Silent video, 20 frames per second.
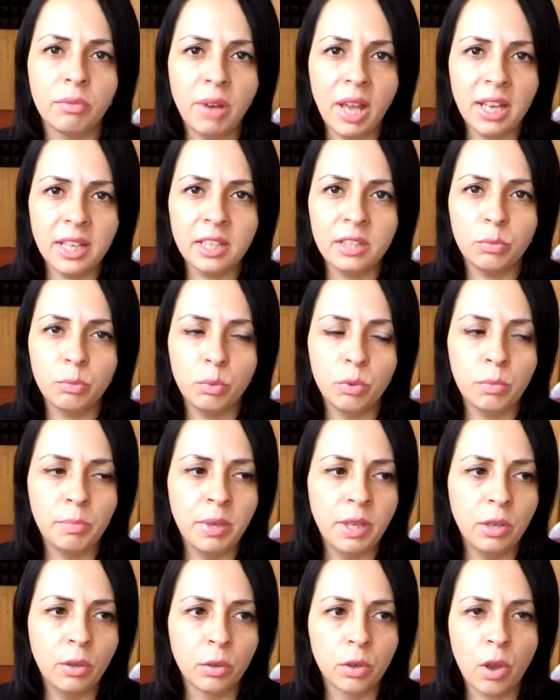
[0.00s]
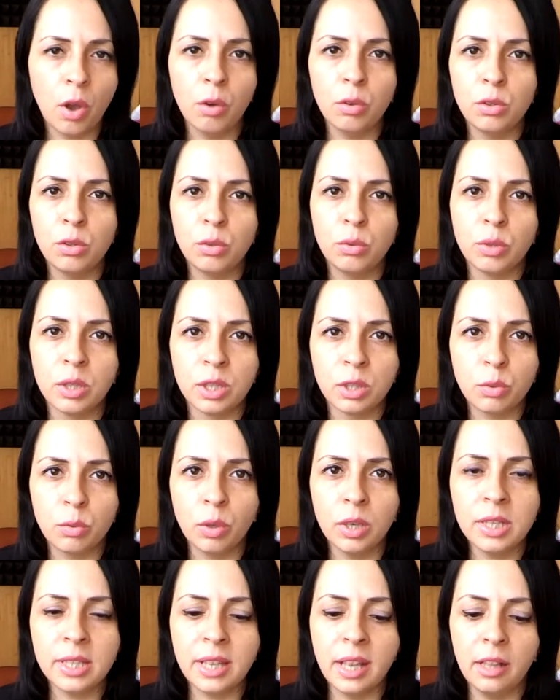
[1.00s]
Reddit would be your go-to
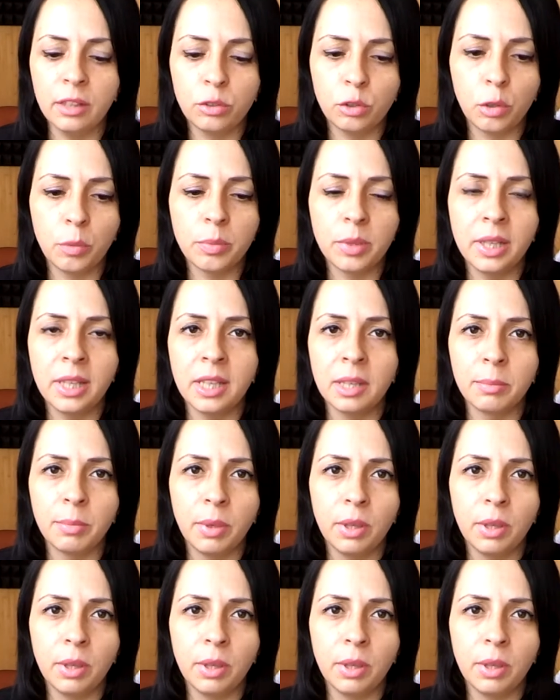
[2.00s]
resource. I'll drop the link